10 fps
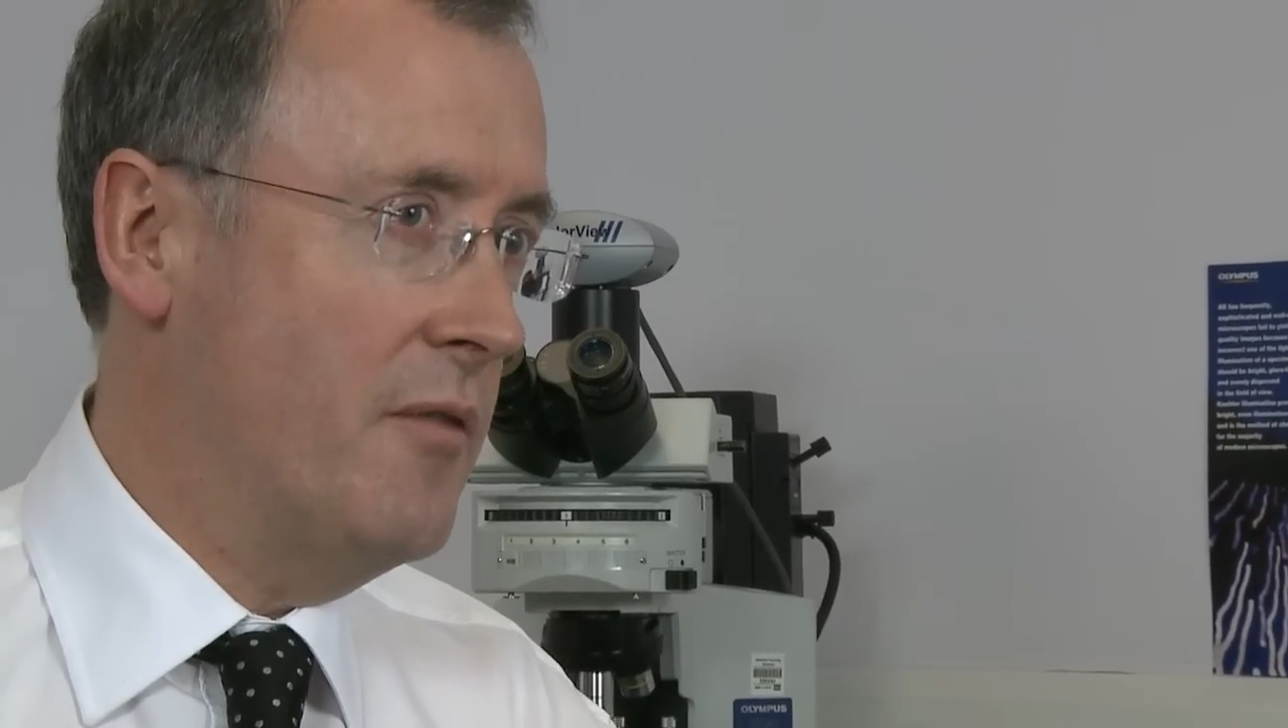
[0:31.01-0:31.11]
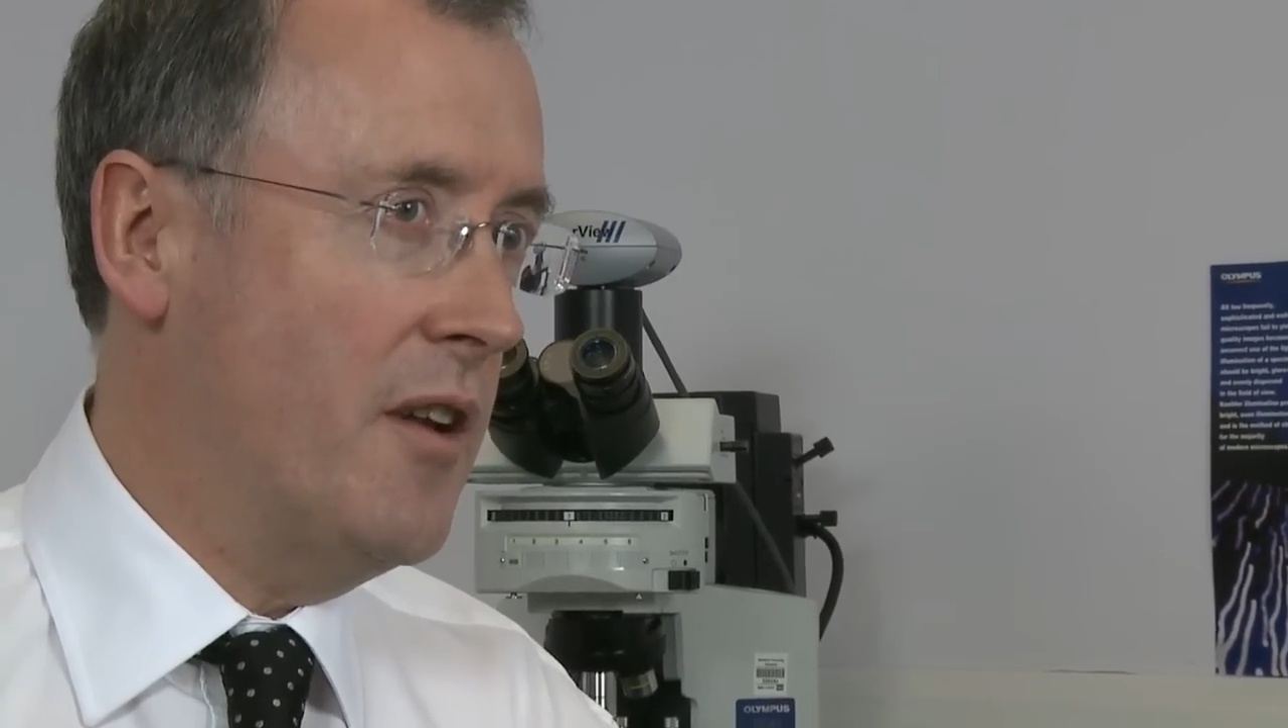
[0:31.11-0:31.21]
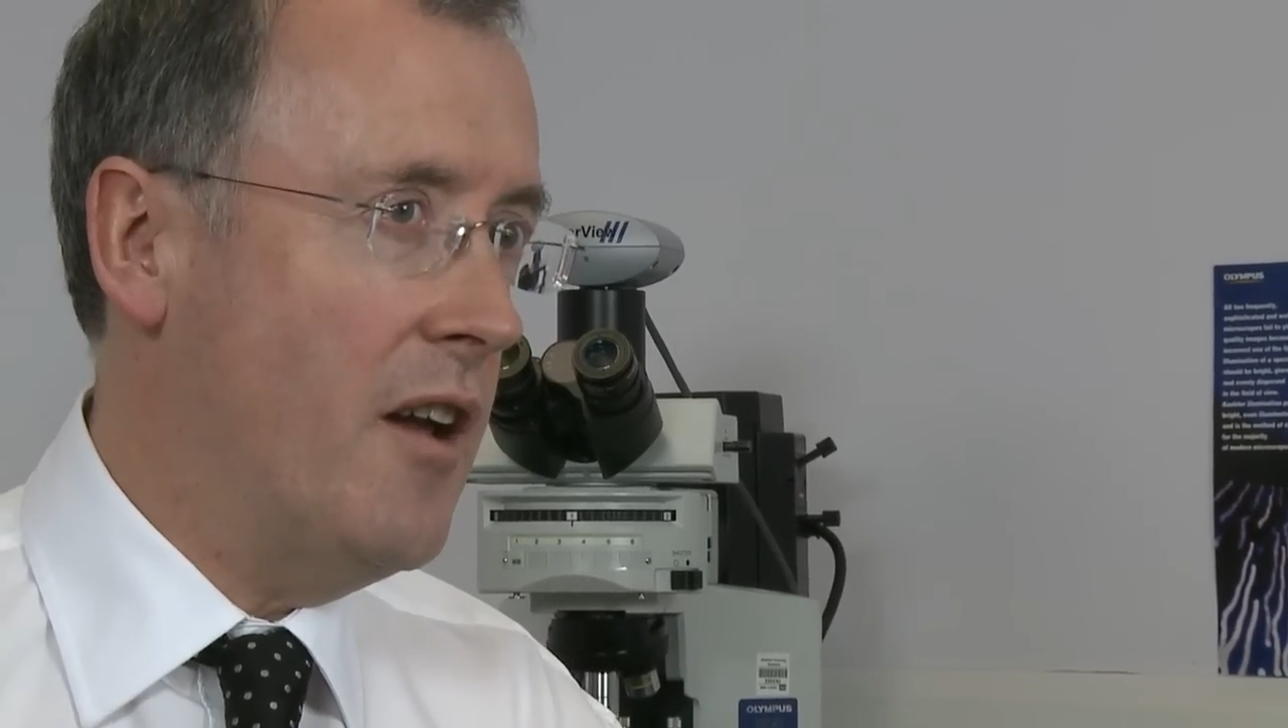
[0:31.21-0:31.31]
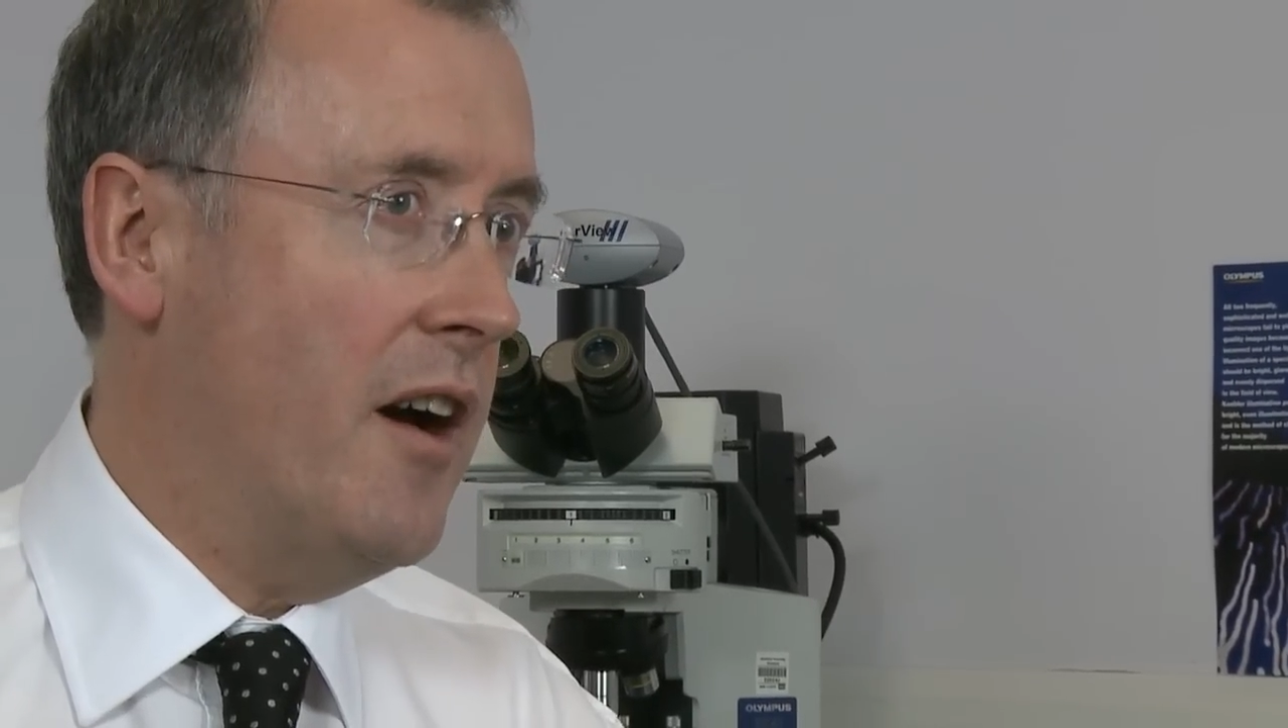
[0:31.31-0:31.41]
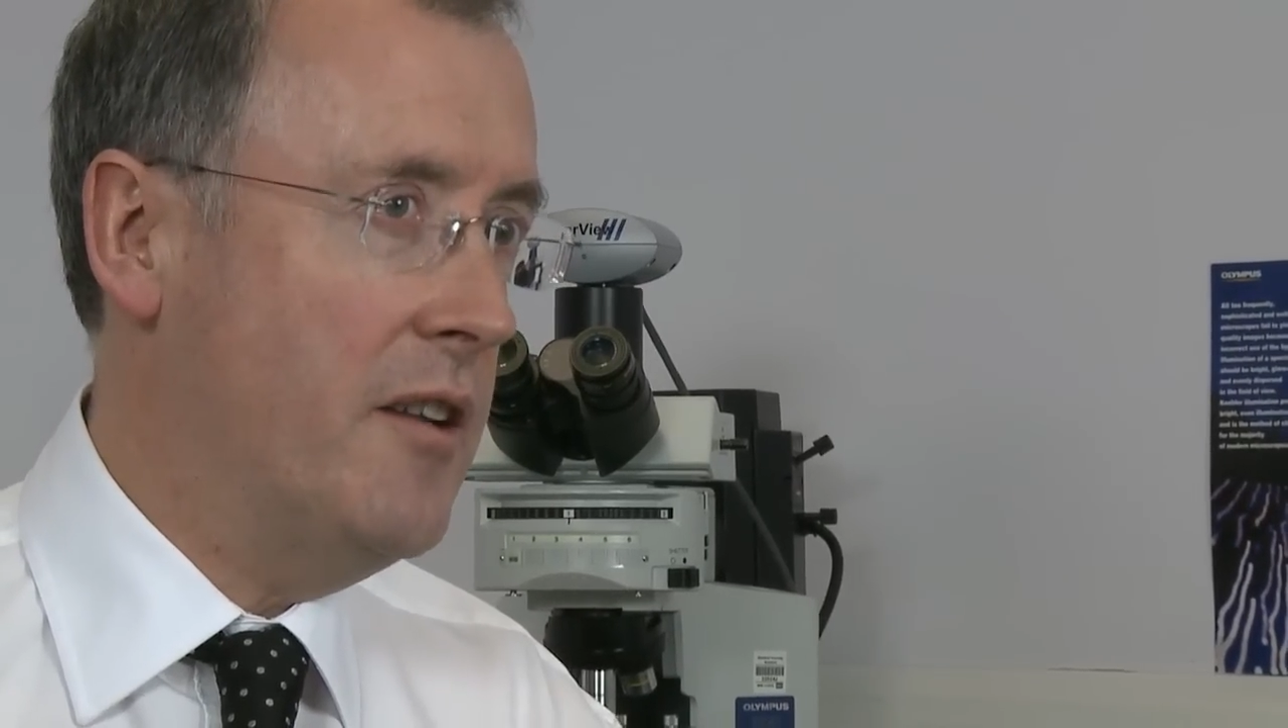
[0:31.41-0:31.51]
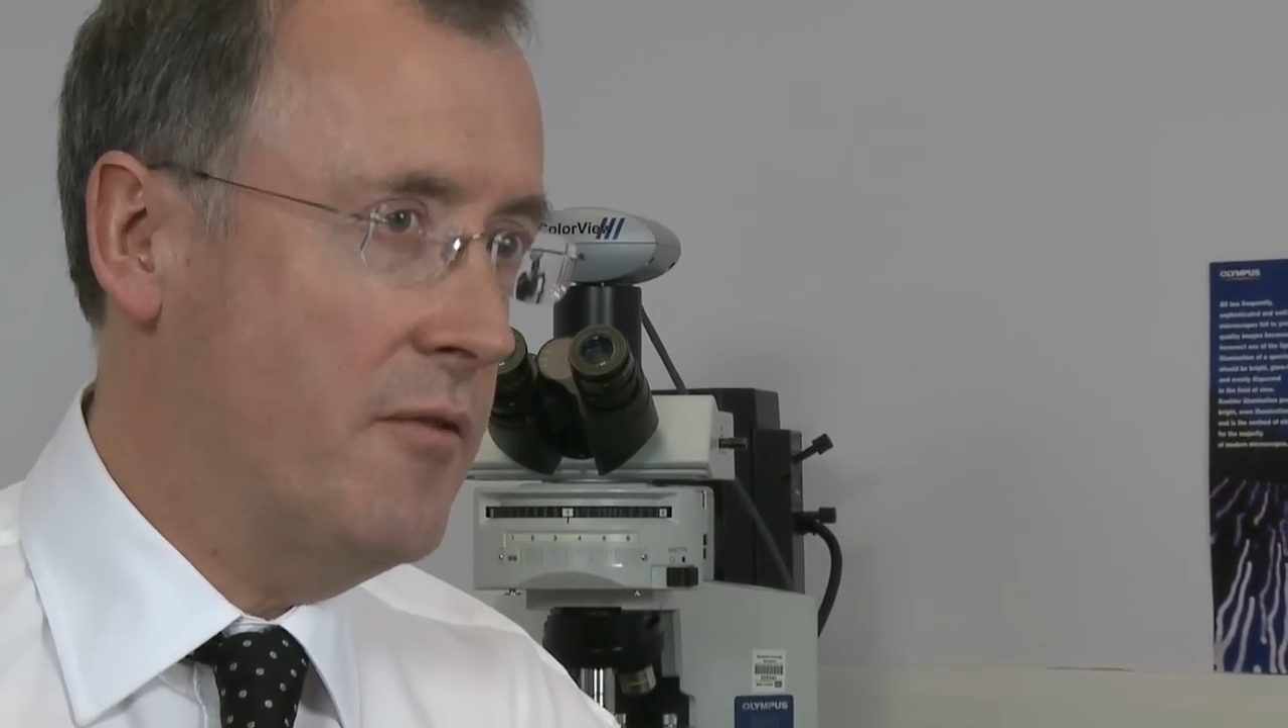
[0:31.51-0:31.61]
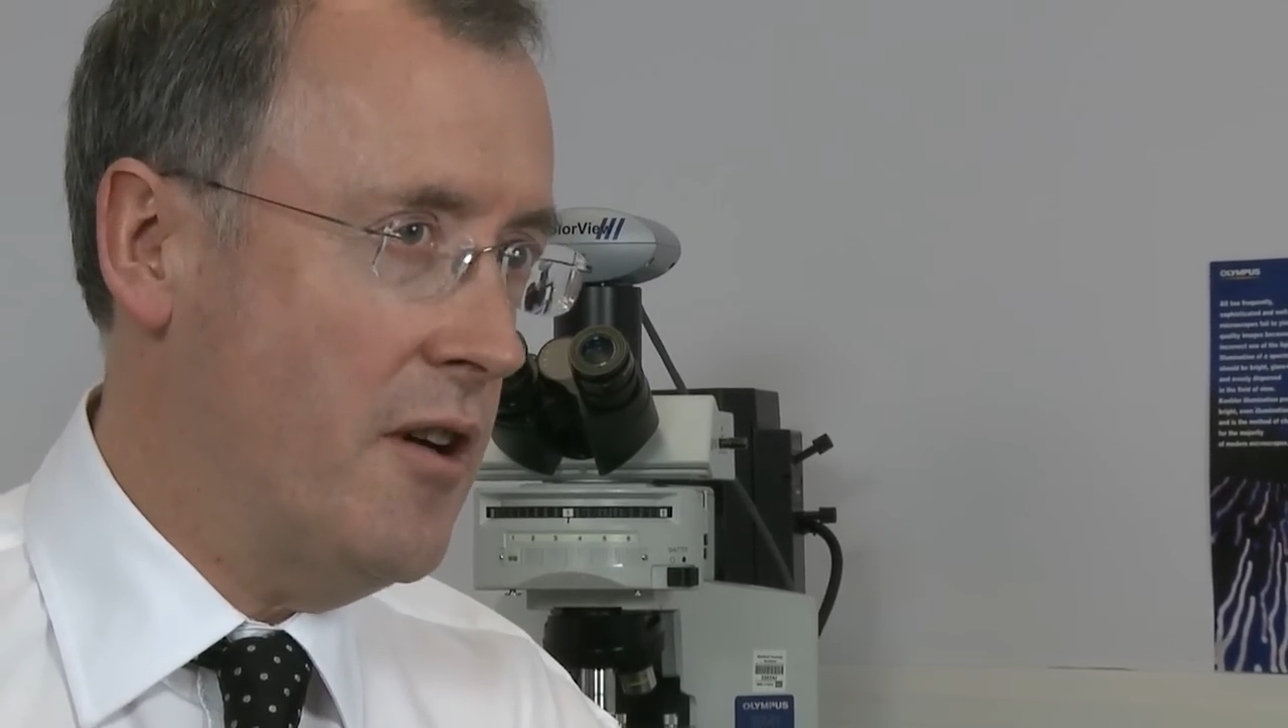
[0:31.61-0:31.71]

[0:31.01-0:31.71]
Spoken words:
of a line of